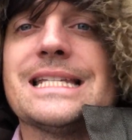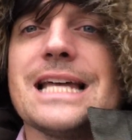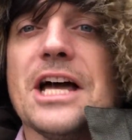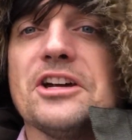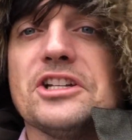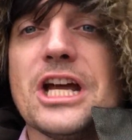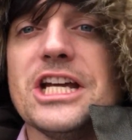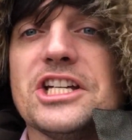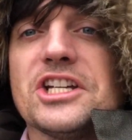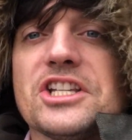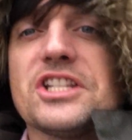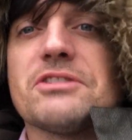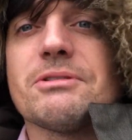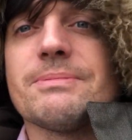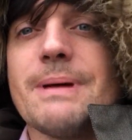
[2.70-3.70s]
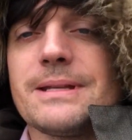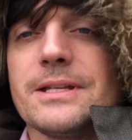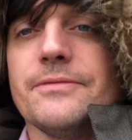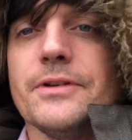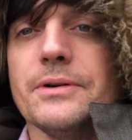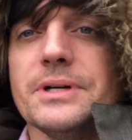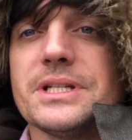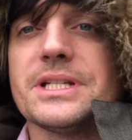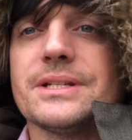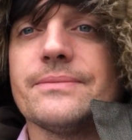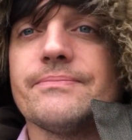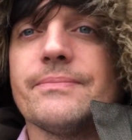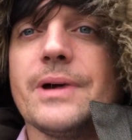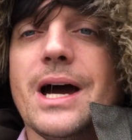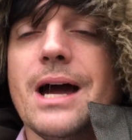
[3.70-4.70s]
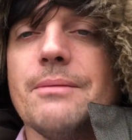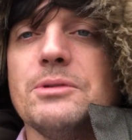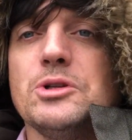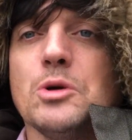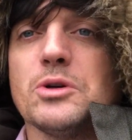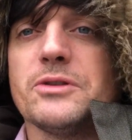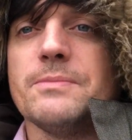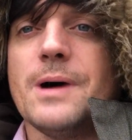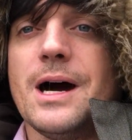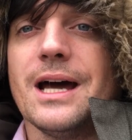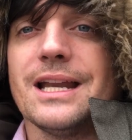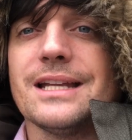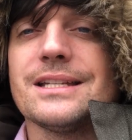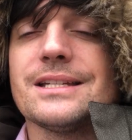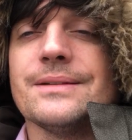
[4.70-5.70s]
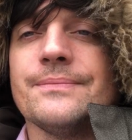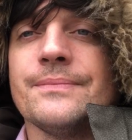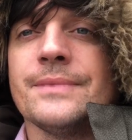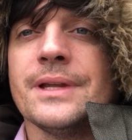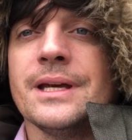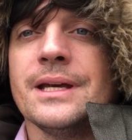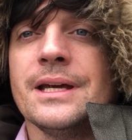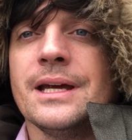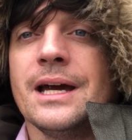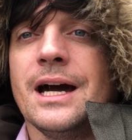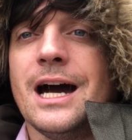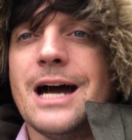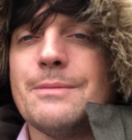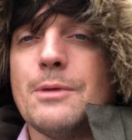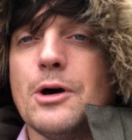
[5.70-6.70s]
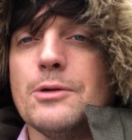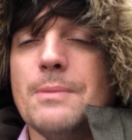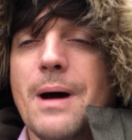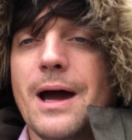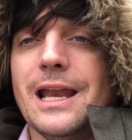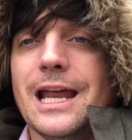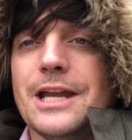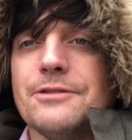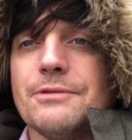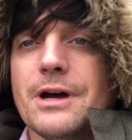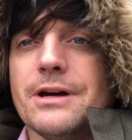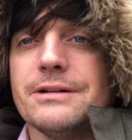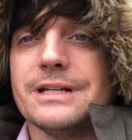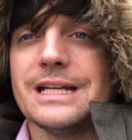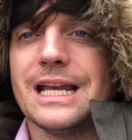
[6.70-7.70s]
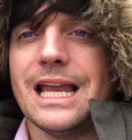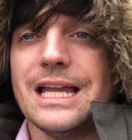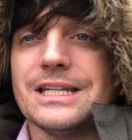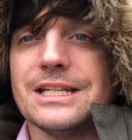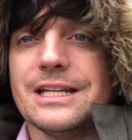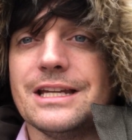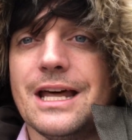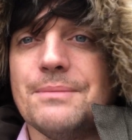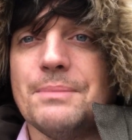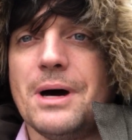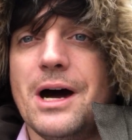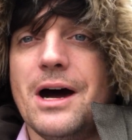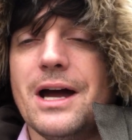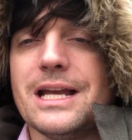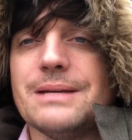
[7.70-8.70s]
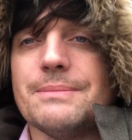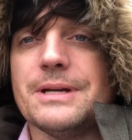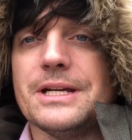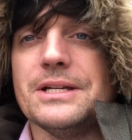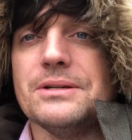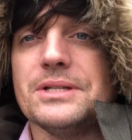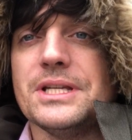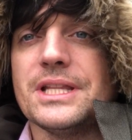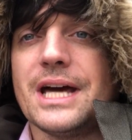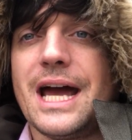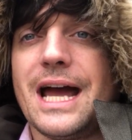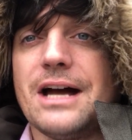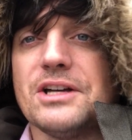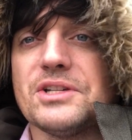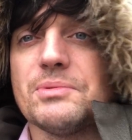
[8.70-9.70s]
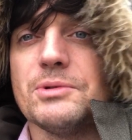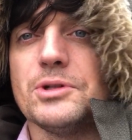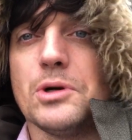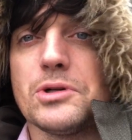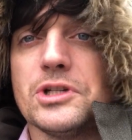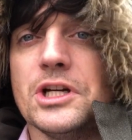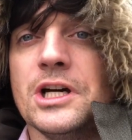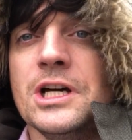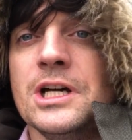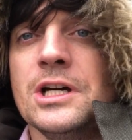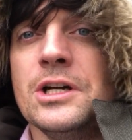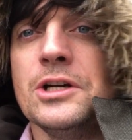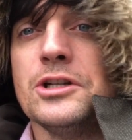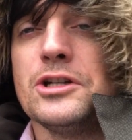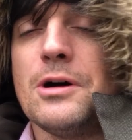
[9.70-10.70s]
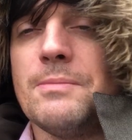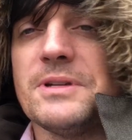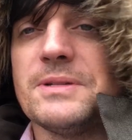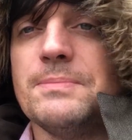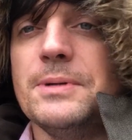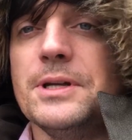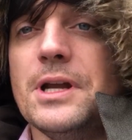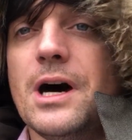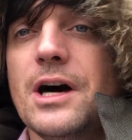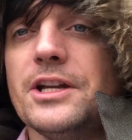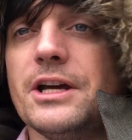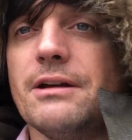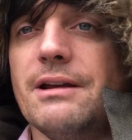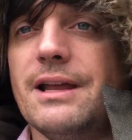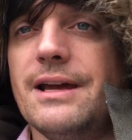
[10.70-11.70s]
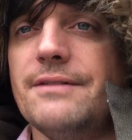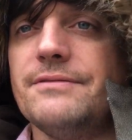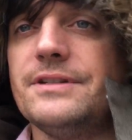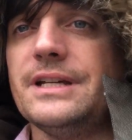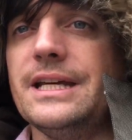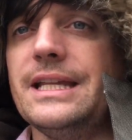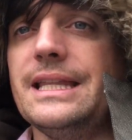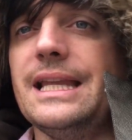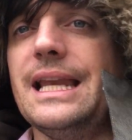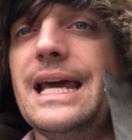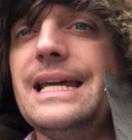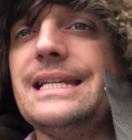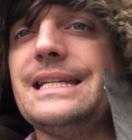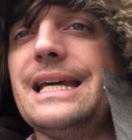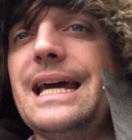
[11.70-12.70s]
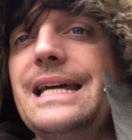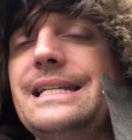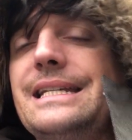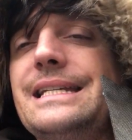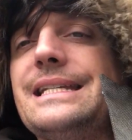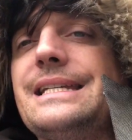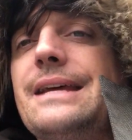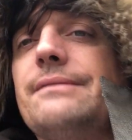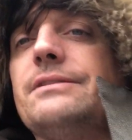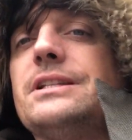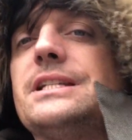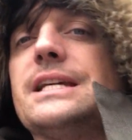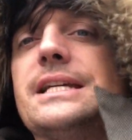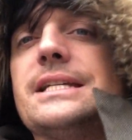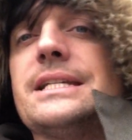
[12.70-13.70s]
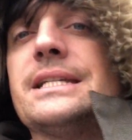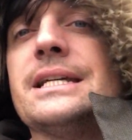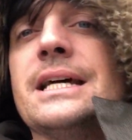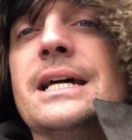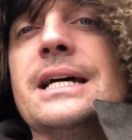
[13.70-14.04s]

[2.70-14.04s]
Salutations, respected viewers. I'm George from Ireland. I'm on Mile End Road in London, and behind me you see the house where Dr. Thomas Barnardo lived in the late 1870s.